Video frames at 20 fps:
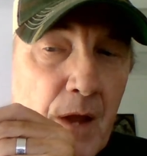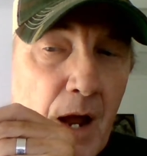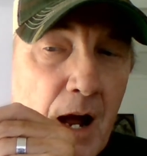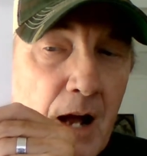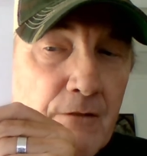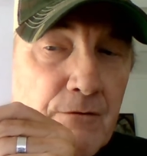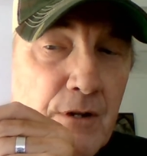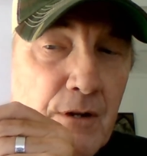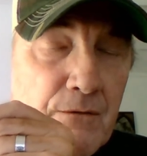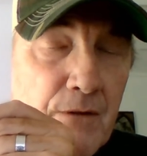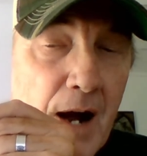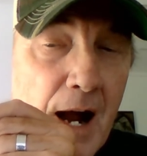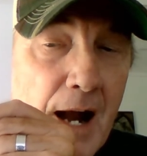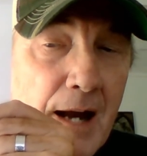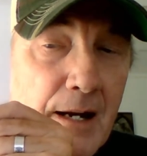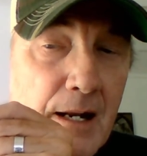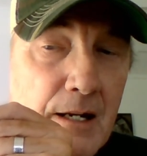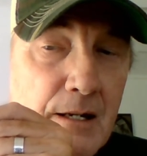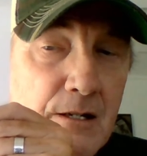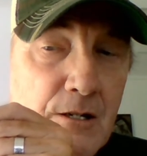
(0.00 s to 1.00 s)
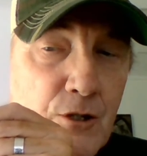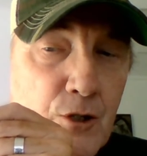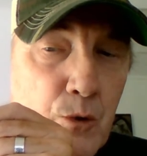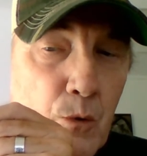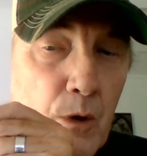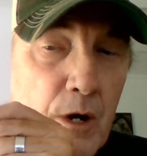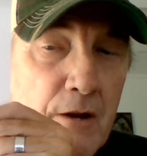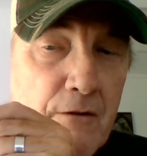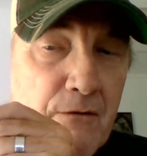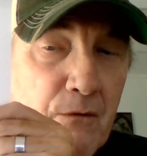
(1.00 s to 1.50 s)
I've divided
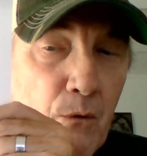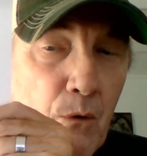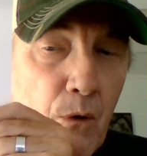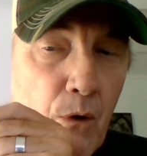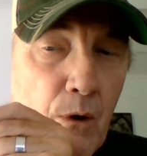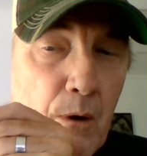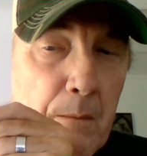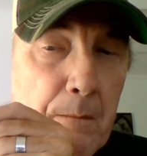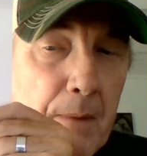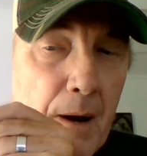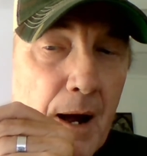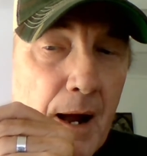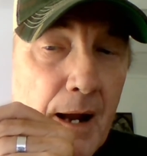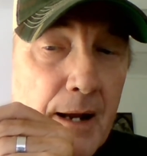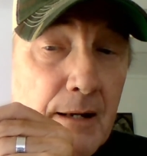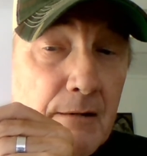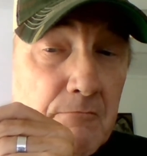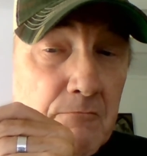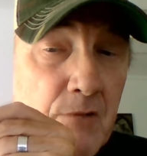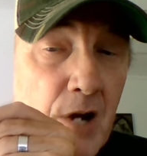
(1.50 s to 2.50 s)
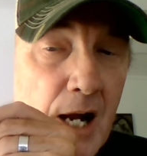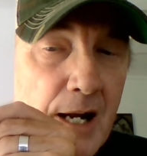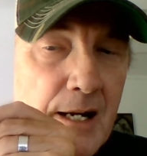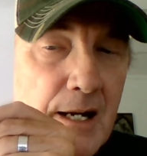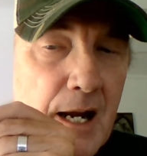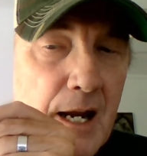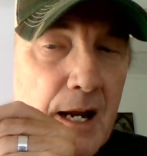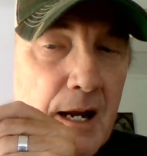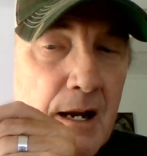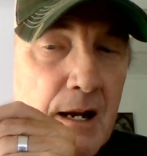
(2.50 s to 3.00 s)
24 by
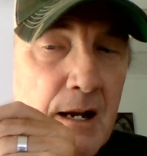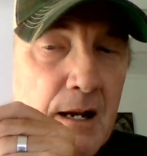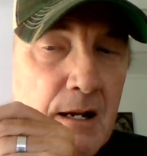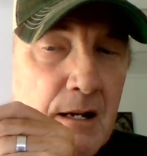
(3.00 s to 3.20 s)
90.